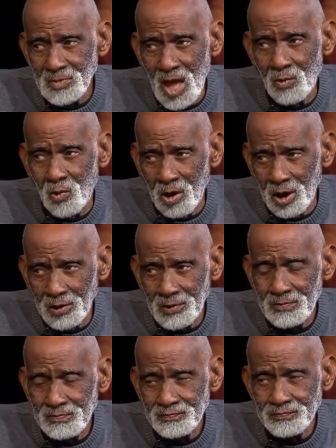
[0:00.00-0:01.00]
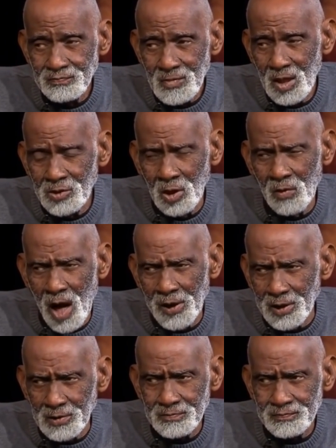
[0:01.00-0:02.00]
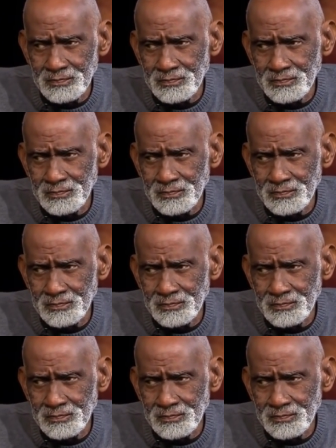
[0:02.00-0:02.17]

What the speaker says: They were, Your Honor.